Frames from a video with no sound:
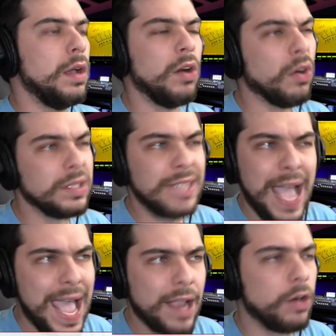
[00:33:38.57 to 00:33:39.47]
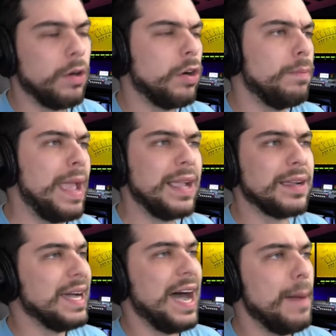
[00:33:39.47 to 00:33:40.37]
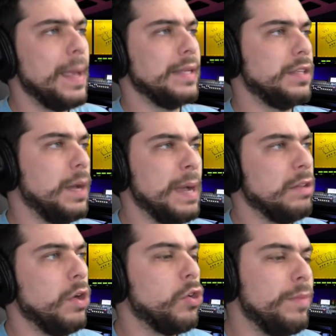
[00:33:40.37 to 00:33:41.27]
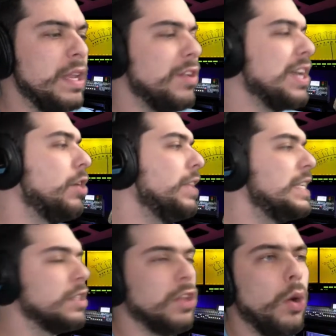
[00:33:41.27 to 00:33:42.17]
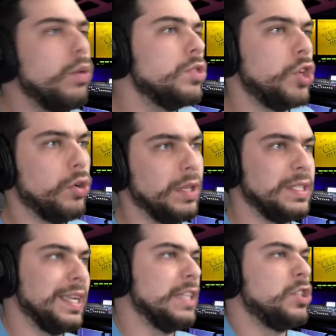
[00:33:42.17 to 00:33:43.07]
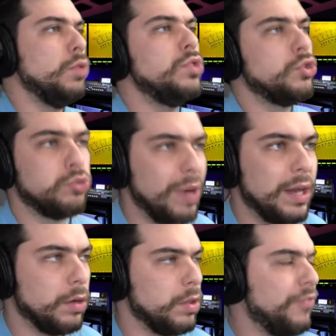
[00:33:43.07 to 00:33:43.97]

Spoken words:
or attack or make a comment about local media, you get all these local journalists that get so triggered.